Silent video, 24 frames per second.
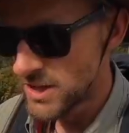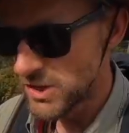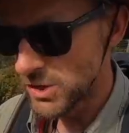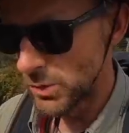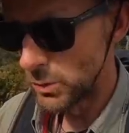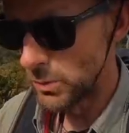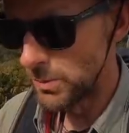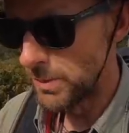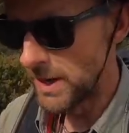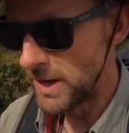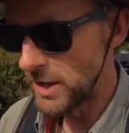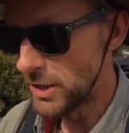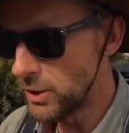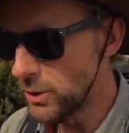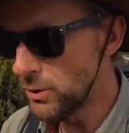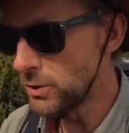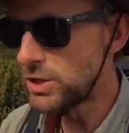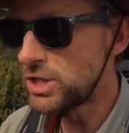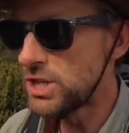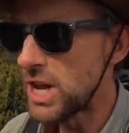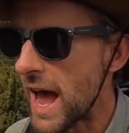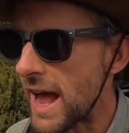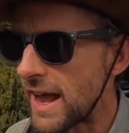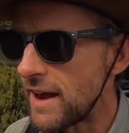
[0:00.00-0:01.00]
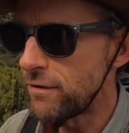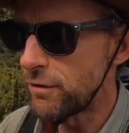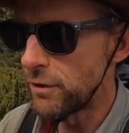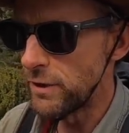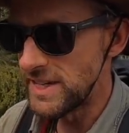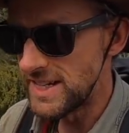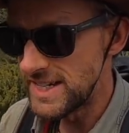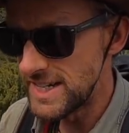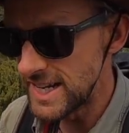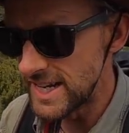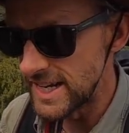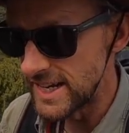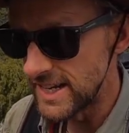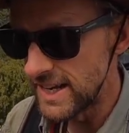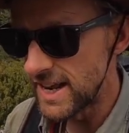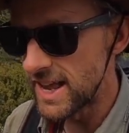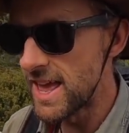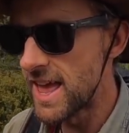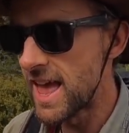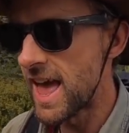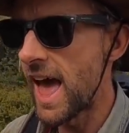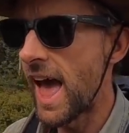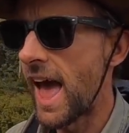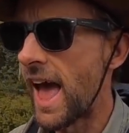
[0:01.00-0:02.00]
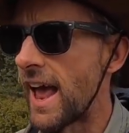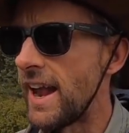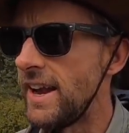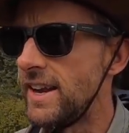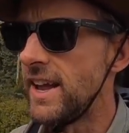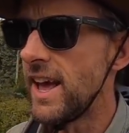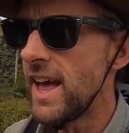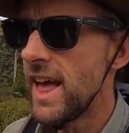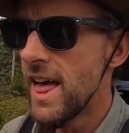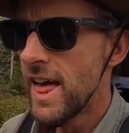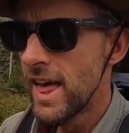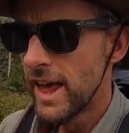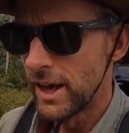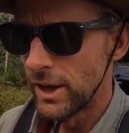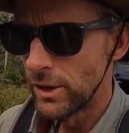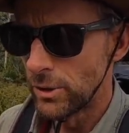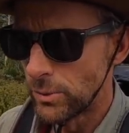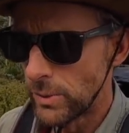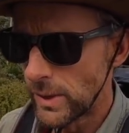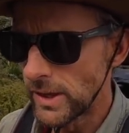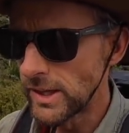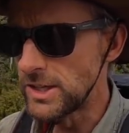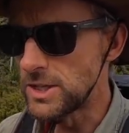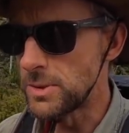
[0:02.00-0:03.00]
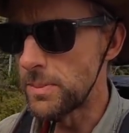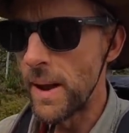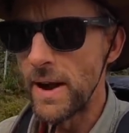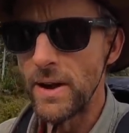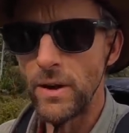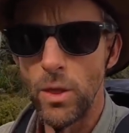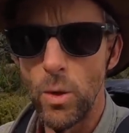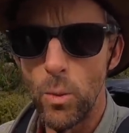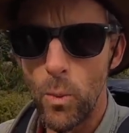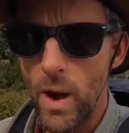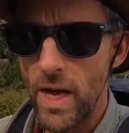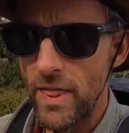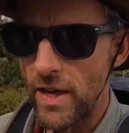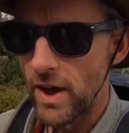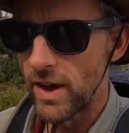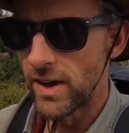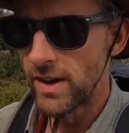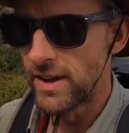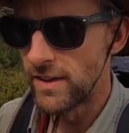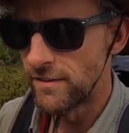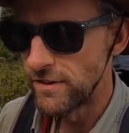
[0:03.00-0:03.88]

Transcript: So it would be a huge day if we did it. And it'll really depend on the weather.